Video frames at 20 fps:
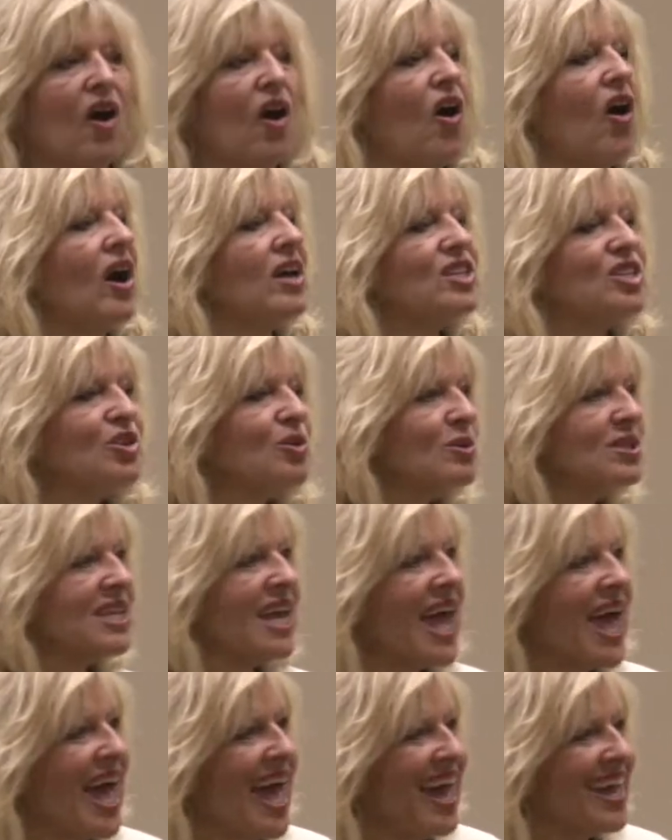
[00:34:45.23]
All I had to do was
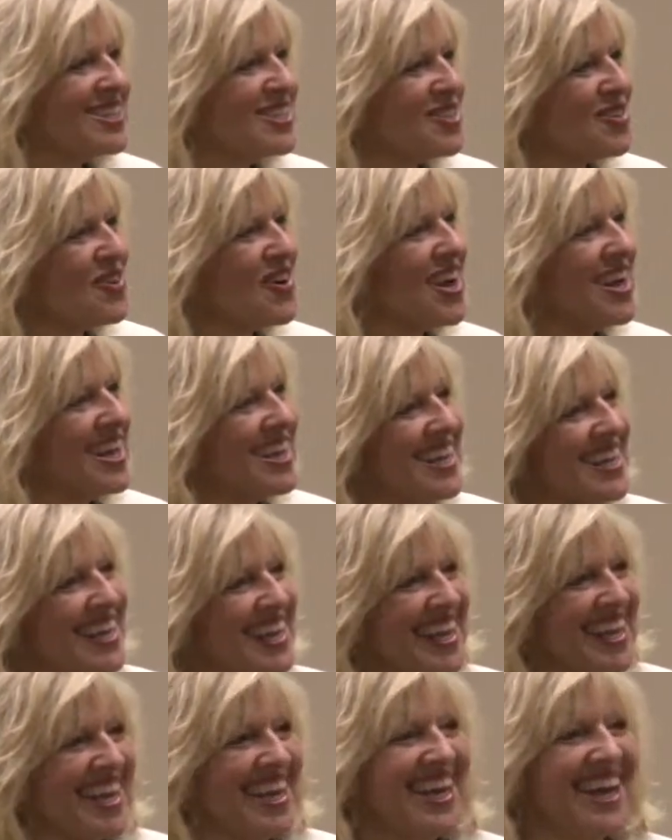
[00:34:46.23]
ask,
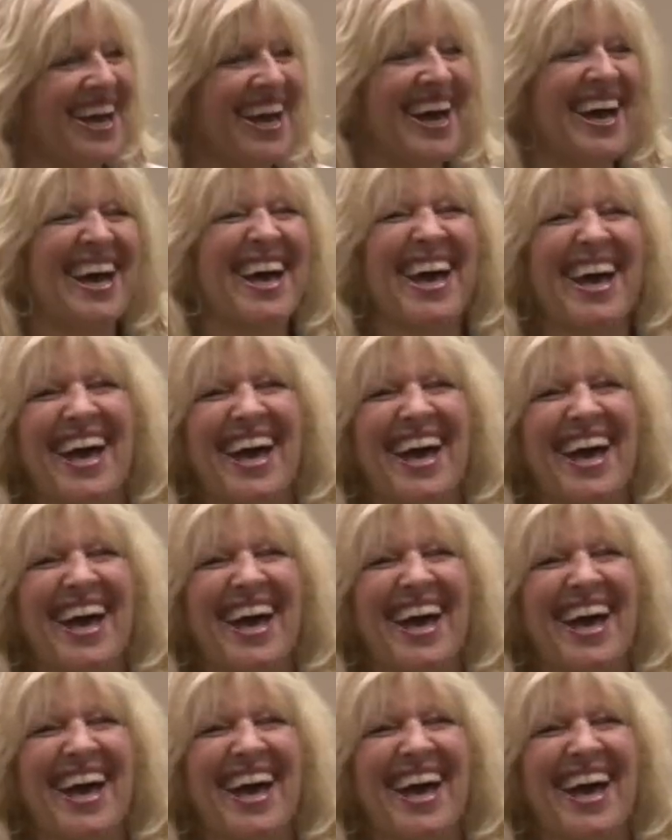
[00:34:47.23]
right?